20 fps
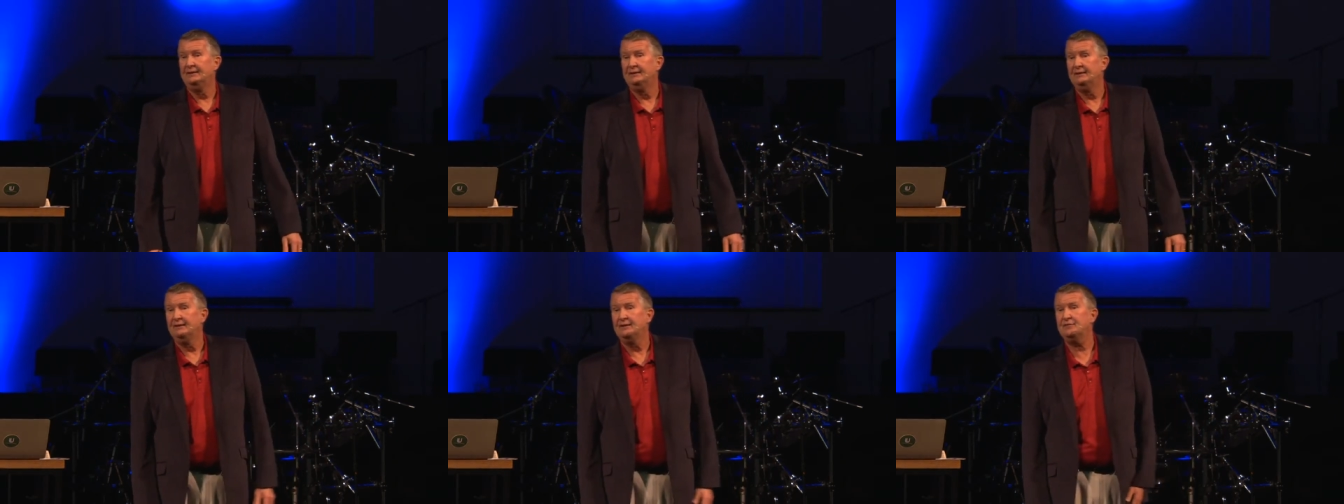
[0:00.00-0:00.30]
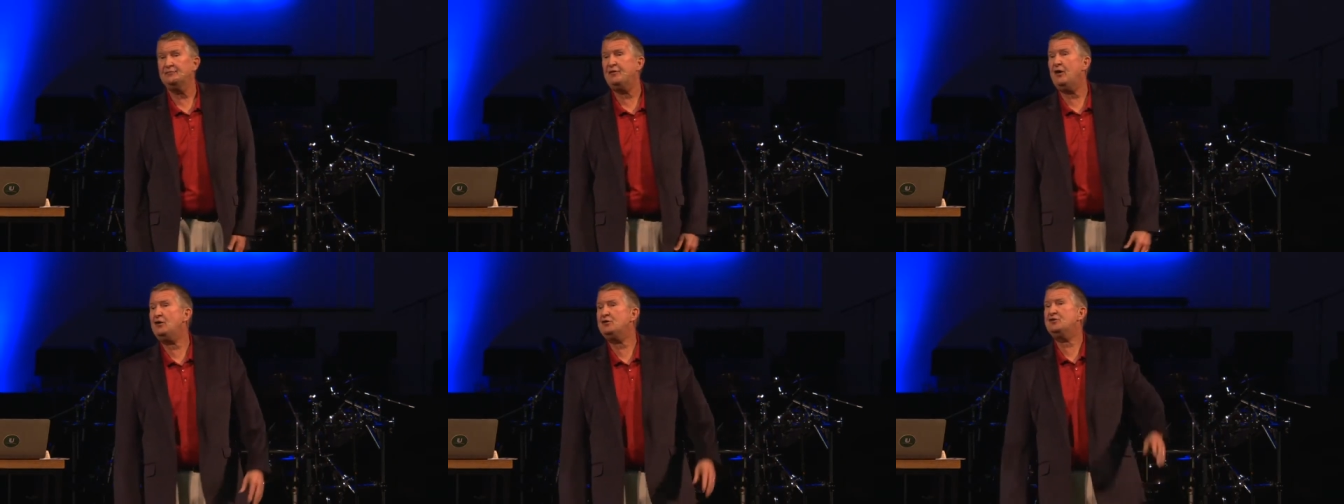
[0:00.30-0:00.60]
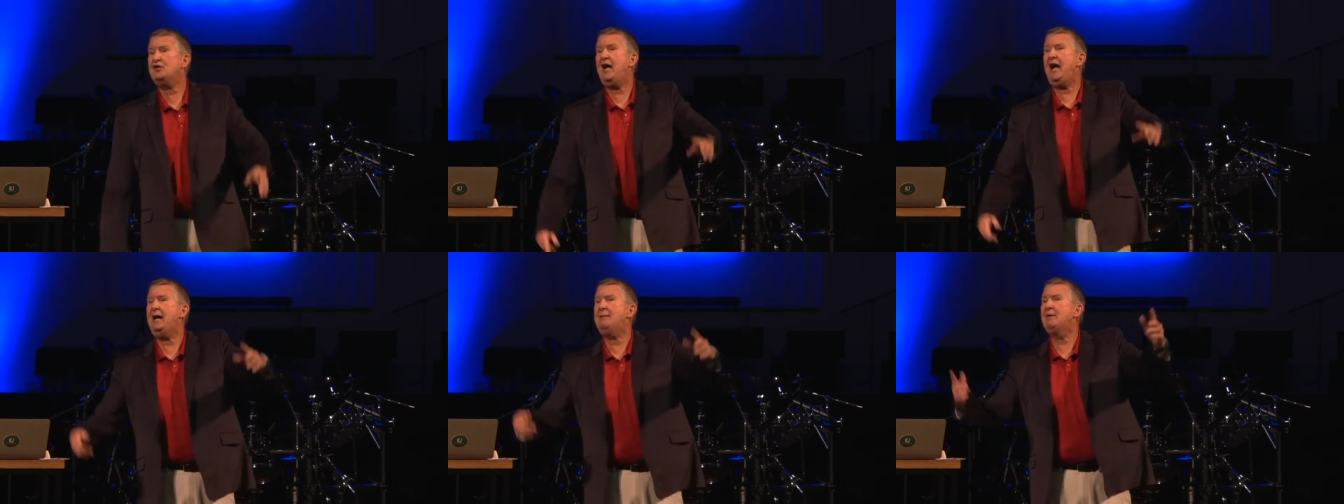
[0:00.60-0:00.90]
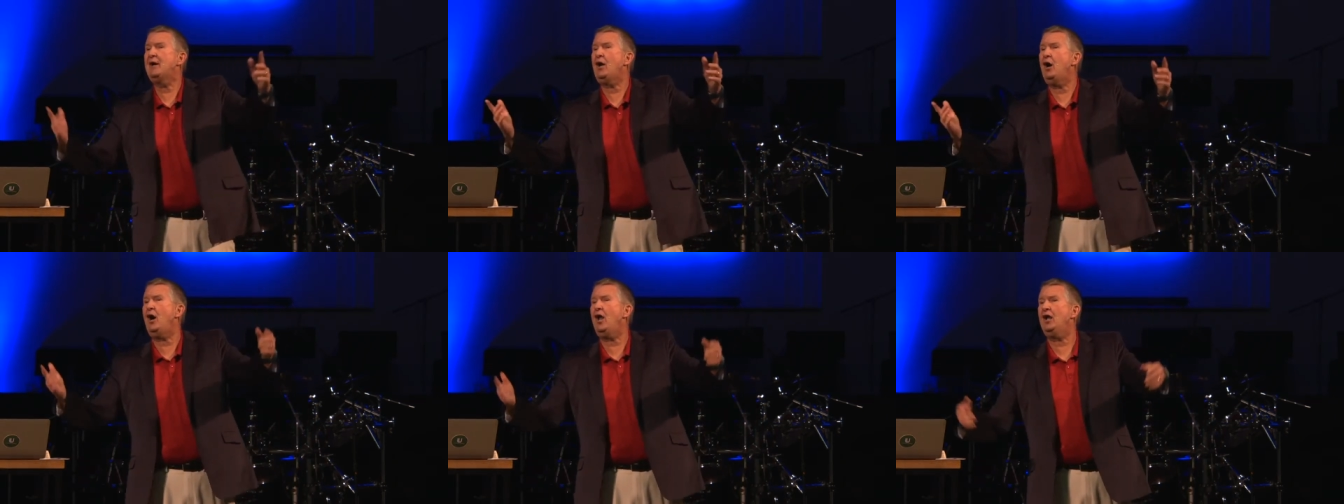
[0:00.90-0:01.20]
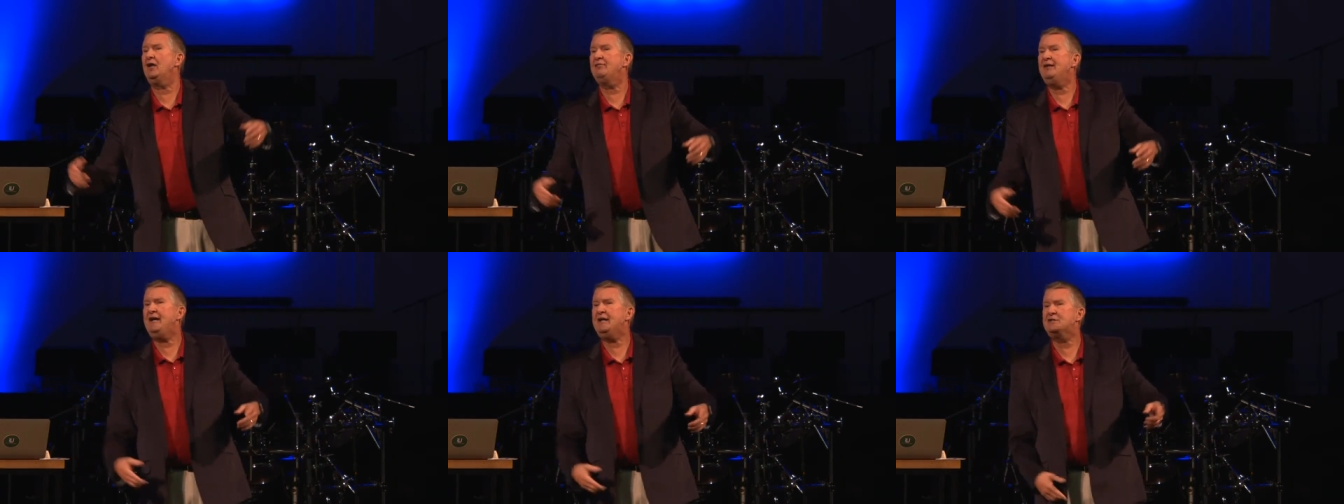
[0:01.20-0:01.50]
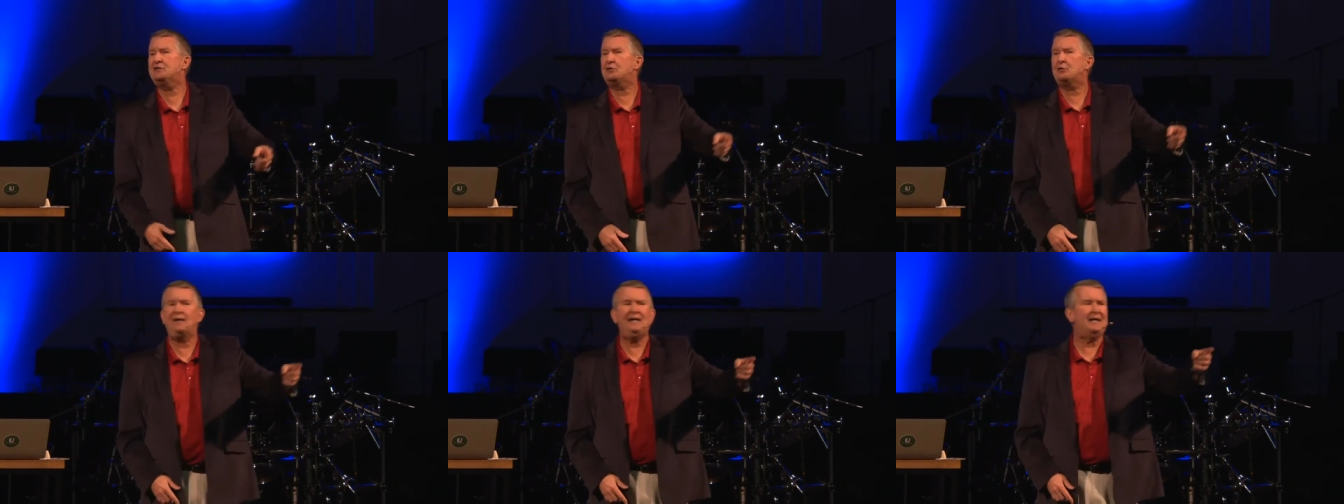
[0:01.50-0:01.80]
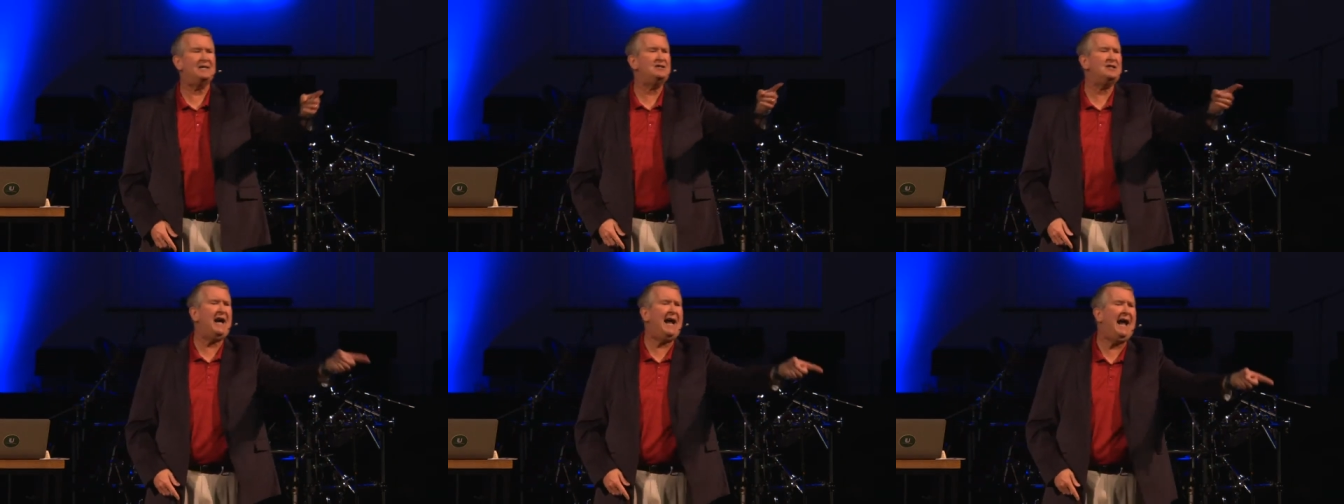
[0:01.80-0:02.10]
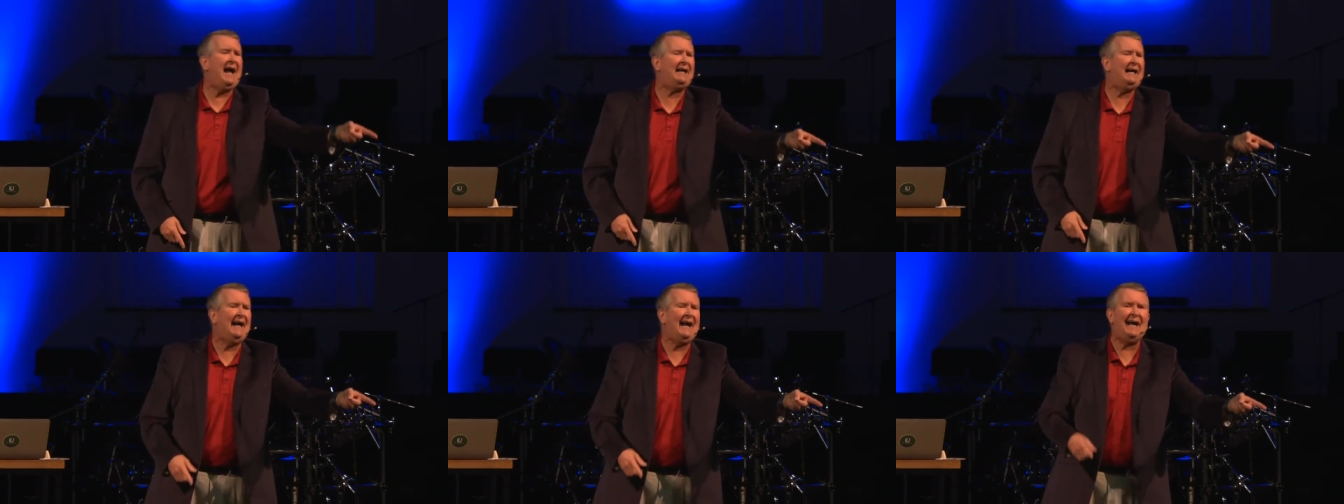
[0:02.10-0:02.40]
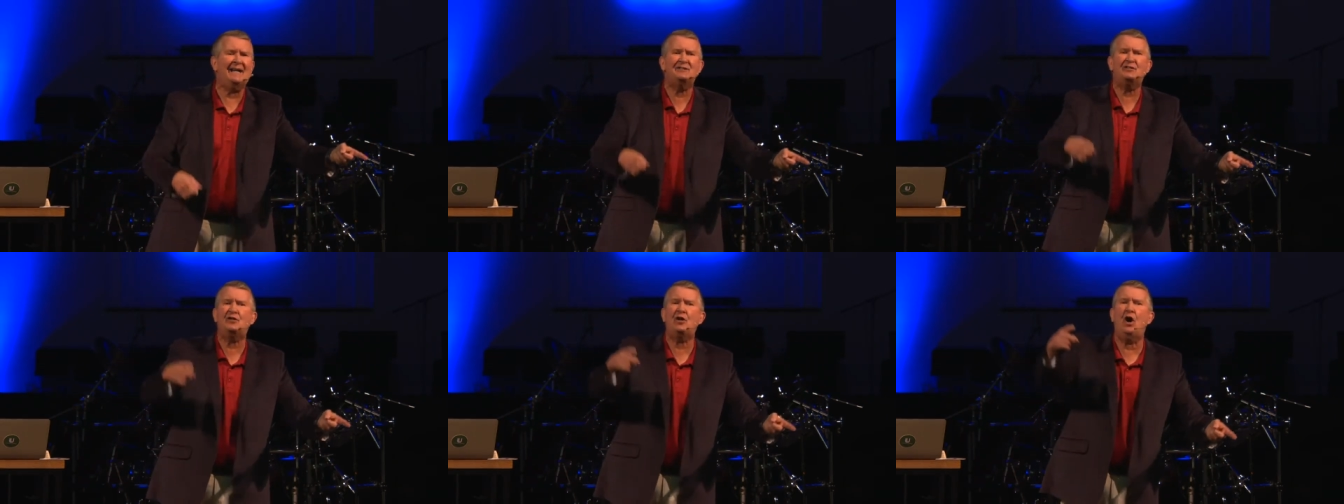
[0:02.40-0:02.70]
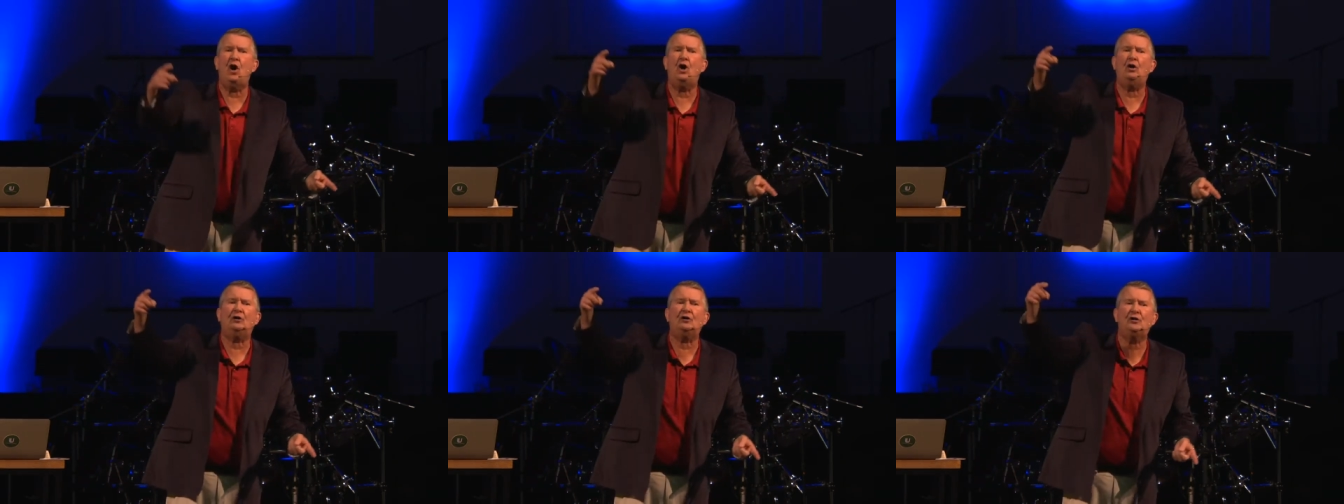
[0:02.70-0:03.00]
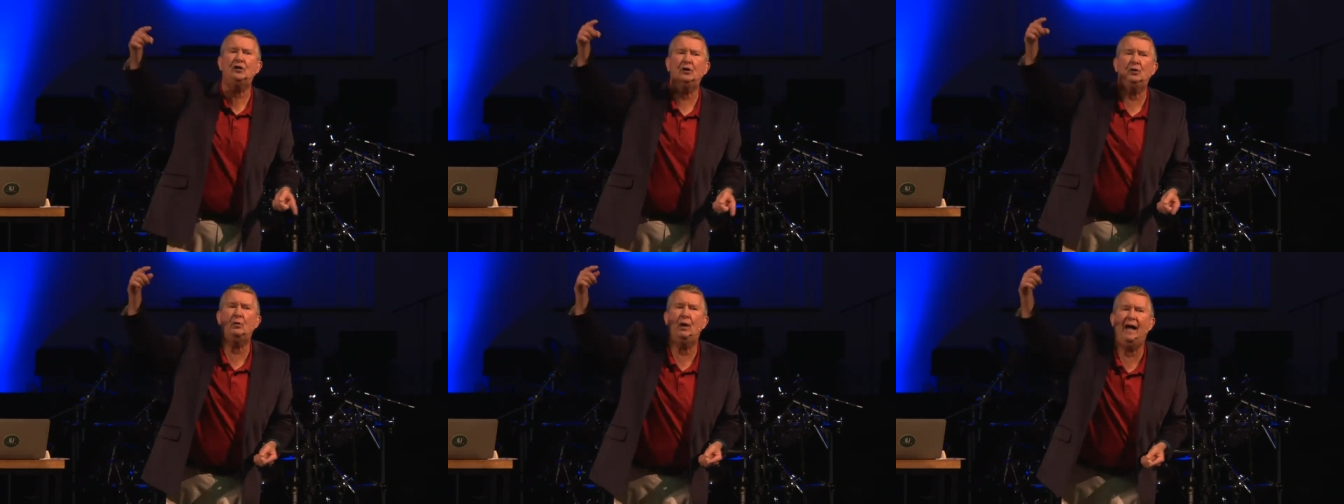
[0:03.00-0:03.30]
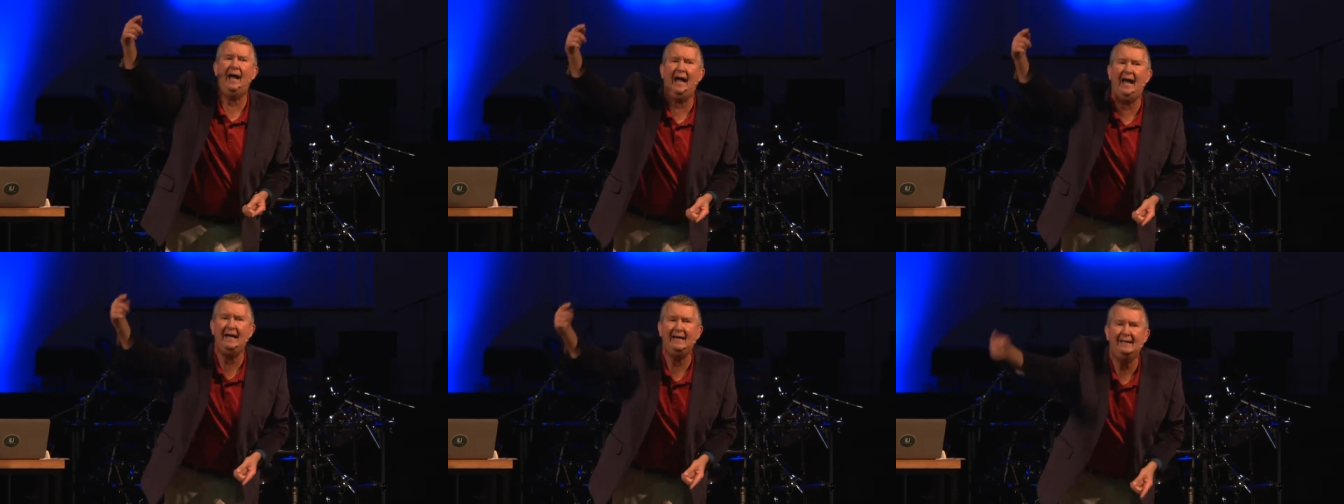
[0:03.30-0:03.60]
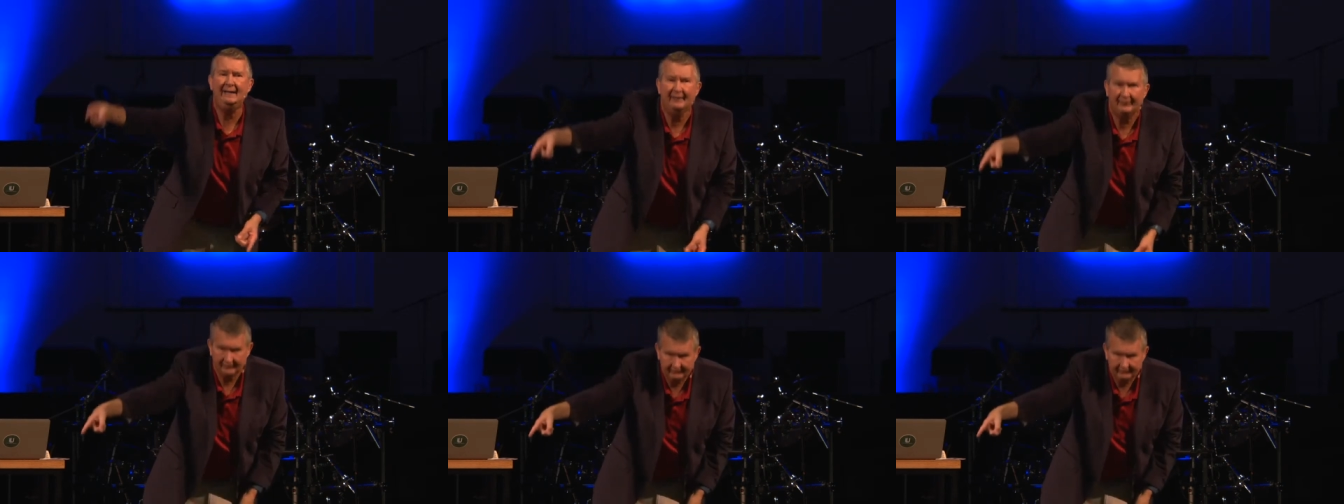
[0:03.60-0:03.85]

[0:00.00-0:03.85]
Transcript: it's first time in all of history a jackass talked to a.